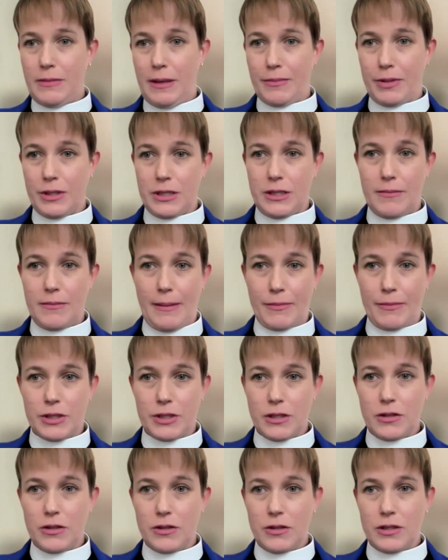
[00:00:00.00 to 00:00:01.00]
members and
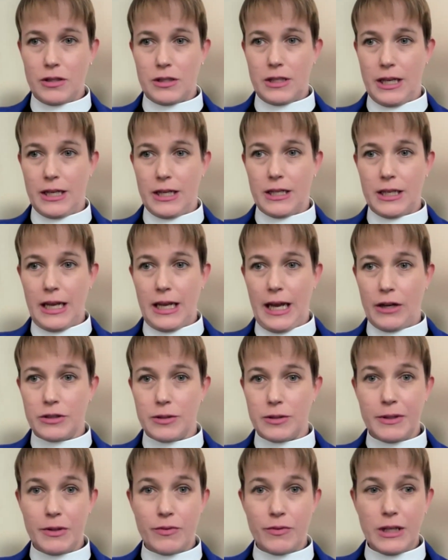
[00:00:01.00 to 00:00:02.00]
members in good standing
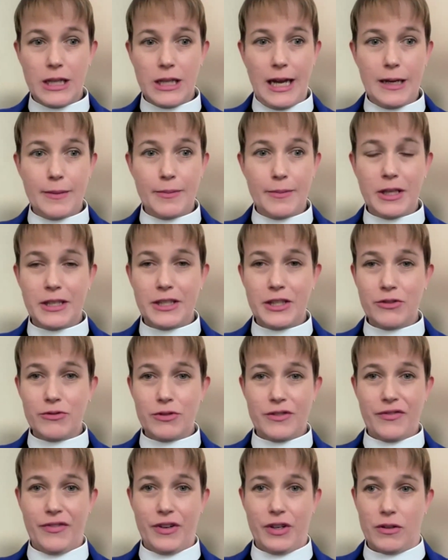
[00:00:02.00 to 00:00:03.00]
held to be reliable and
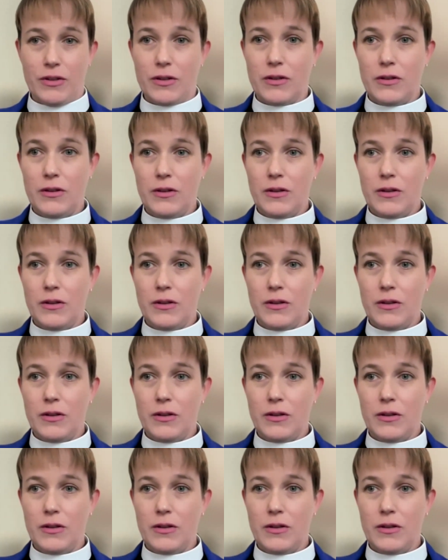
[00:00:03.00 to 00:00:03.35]
useful?